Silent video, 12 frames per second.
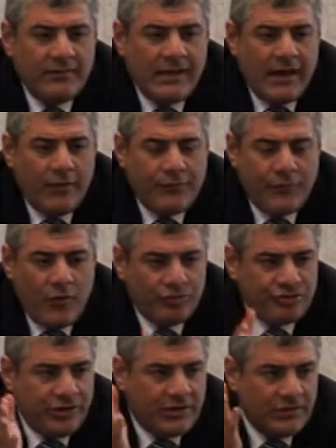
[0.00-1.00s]
Therefore,
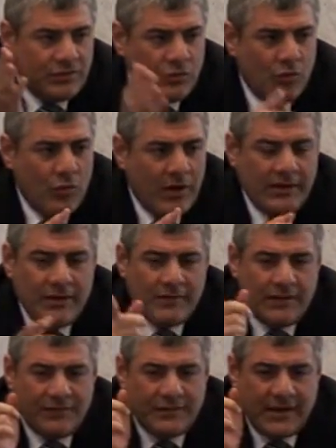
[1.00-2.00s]
she can do, and
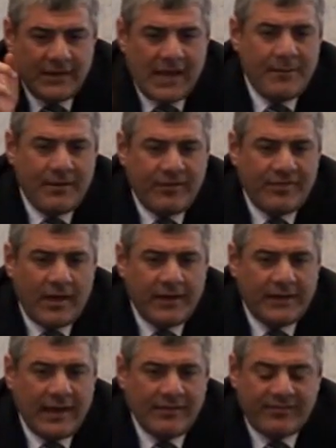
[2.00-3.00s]
even if the neighbors are
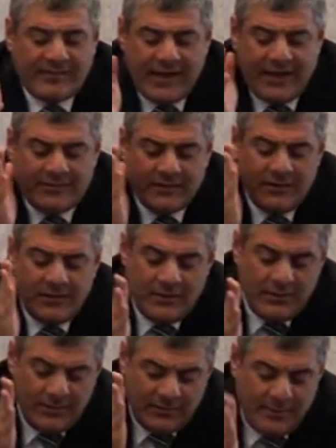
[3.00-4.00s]
against it,
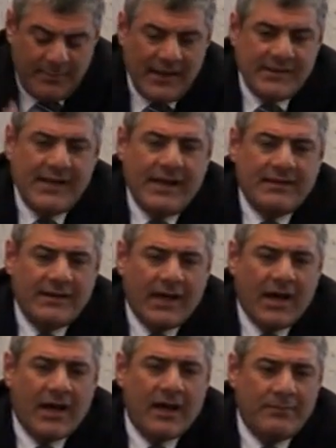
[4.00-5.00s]
the Beit Din, the
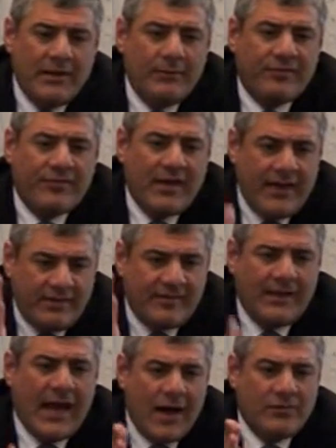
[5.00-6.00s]
Chachamim say it's
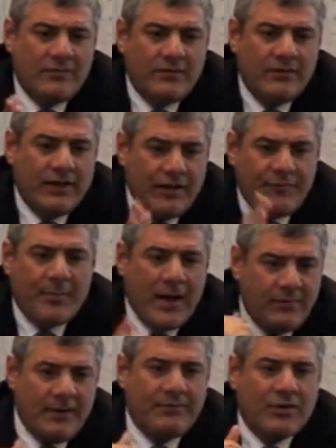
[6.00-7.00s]
allowed. You have
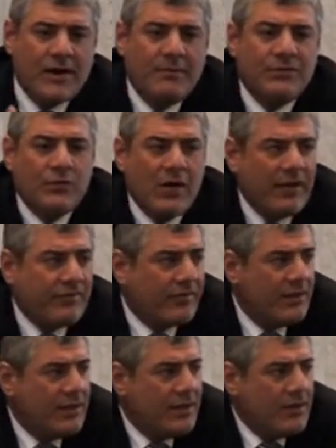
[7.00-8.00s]
problem, you come to
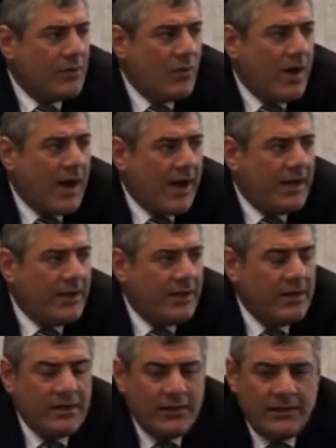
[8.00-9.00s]
us. Why?
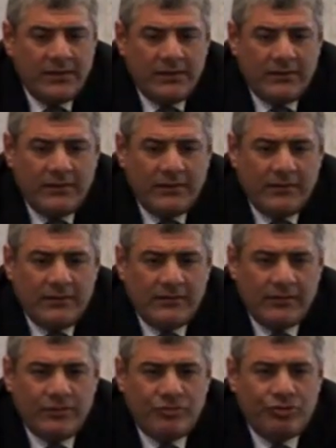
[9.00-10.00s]

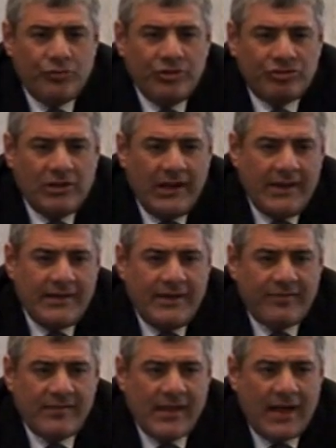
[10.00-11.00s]
the Jewish lady
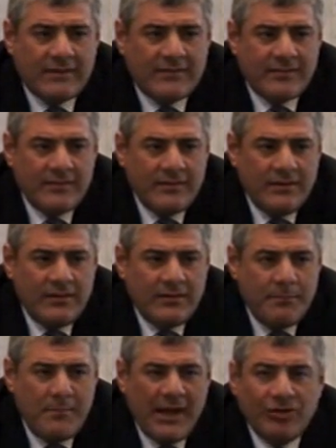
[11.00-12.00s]
is not
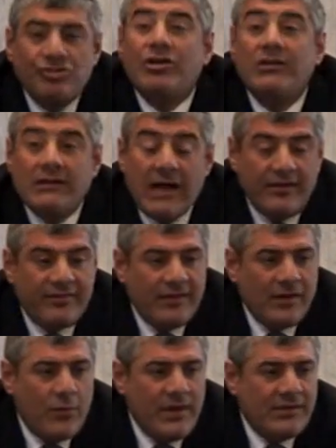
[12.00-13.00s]
merchandise
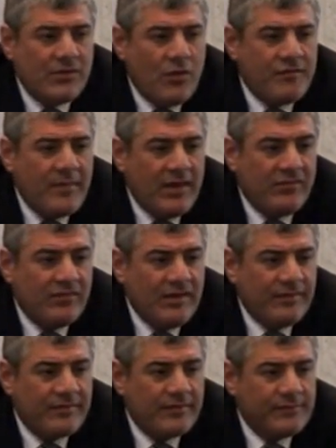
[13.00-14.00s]
in the window of
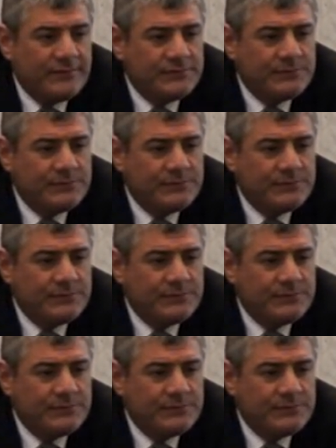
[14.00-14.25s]
Macy's.